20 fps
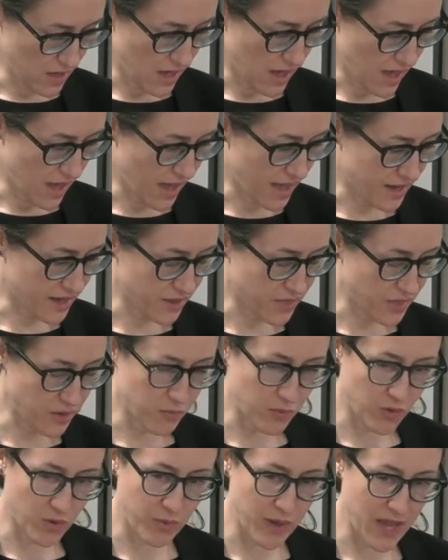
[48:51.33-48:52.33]
And I
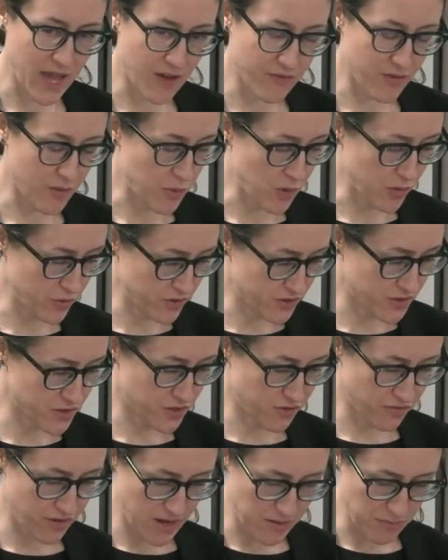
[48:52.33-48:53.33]
think, could we have up on the
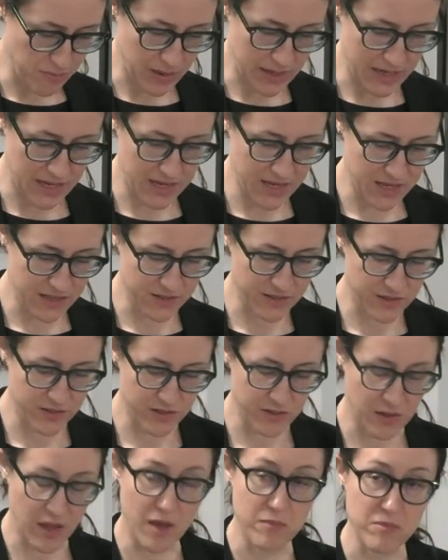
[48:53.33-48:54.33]
screen, please,
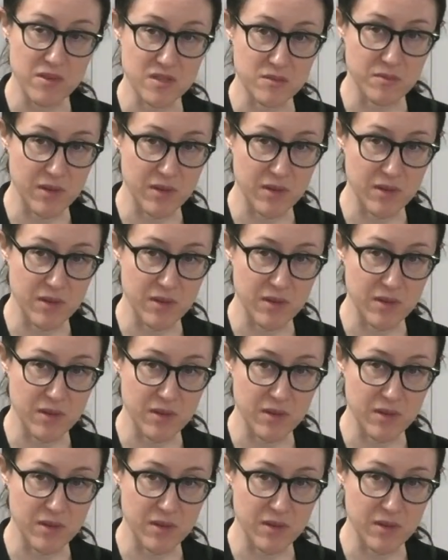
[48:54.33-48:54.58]
Mr.